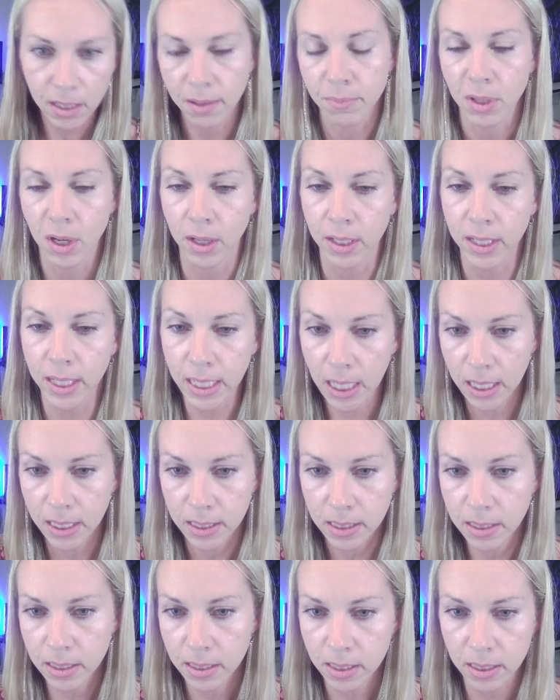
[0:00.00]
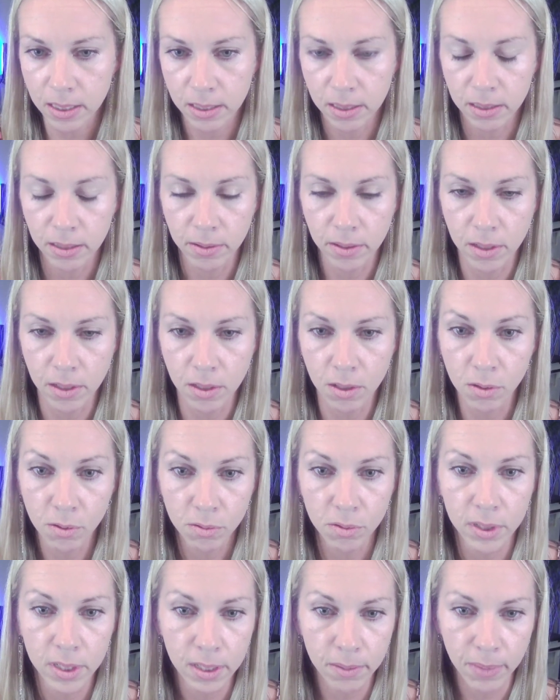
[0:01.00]
I'm not against
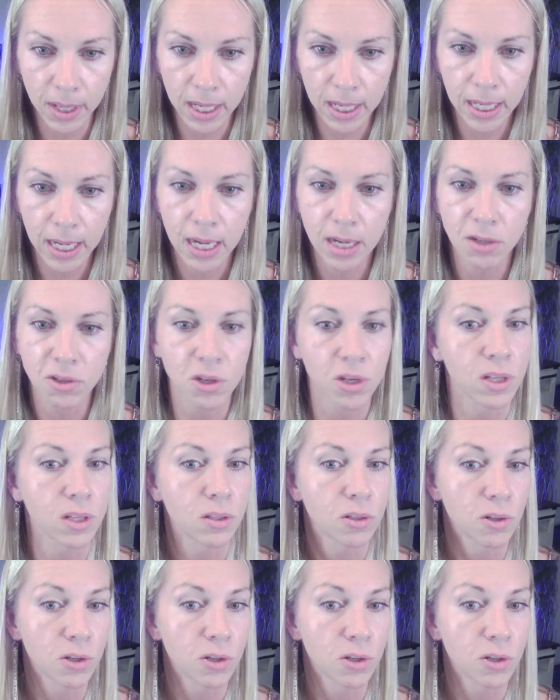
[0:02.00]
using medications